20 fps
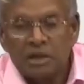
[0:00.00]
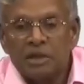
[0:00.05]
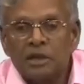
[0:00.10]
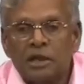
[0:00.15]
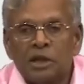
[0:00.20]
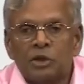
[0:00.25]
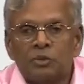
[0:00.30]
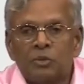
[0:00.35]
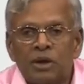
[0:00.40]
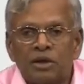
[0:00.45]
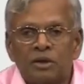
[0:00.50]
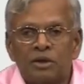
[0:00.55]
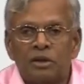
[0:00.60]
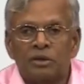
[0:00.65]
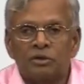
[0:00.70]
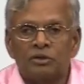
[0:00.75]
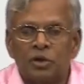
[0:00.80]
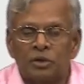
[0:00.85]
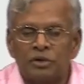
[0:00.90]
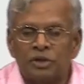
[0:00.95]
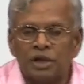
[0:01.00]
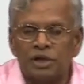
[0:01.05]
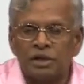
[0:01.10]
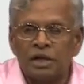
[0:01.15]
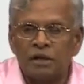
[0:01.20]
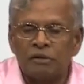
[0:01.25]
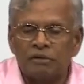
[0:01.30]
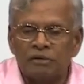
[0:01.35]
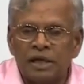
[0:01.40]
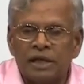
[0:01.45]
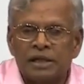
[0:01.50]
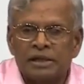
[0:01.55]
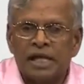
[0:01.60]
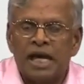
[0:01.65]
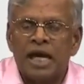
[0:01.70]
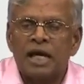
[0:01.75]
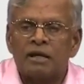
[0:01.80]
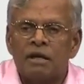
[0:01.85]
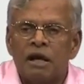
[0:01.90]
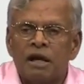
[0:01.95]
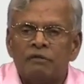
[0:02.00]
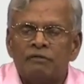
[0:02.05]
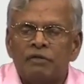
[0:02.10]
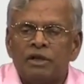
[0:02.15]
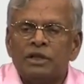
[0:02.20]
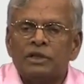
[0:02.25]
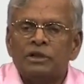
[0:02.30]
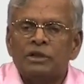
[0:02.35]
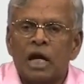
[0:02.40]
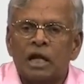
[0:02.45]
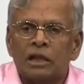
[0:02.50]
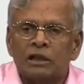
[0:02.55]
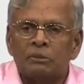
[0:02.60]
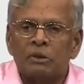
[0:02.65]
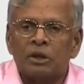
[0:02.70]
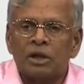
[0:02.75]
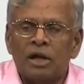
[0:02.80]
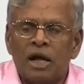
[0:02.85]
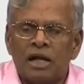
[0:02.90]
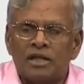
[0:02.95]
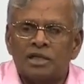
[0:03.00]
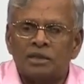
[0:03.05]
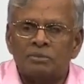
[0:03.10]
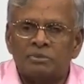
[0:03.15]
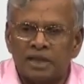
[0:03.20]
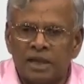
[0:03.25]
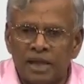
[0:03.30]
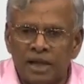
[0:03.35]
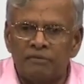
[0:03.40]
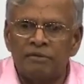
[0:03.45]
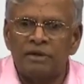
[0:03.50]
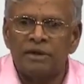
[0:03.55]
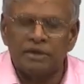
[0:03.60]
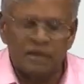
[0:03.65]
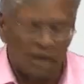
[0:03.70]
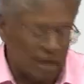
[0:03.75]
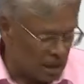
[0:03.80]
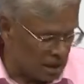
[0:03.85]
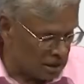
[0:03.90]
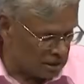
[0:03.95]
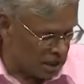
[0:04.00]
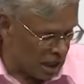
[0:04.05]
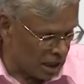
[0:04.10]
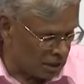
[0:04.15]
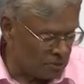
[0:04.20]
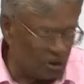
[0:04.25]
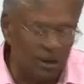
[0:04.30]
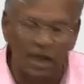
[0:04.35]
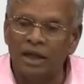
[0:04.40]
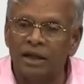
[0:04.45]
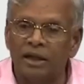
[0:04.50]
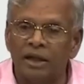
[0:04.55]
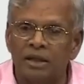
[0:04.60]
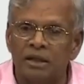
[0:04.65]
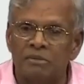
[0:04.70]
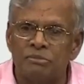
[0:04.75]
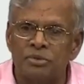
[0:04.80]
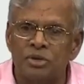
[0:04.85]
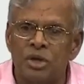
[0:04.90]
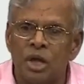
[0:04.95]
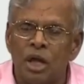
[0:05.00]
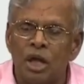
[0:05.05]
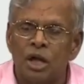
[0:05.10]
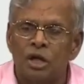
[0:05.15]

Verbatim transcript: That is what, so there we talked about a concept, here we talk about algorithms.